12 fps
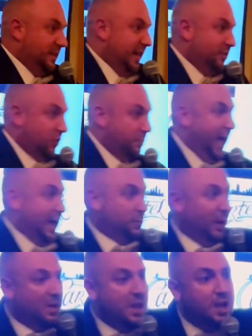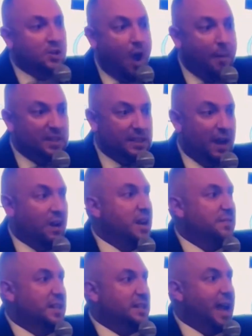Cedric Maxwell. Thomas Hare,
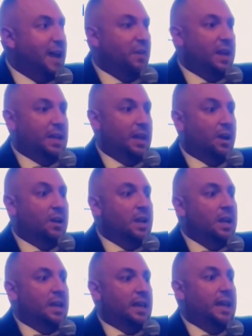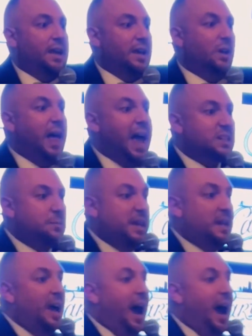this guy right here, he'll ask me.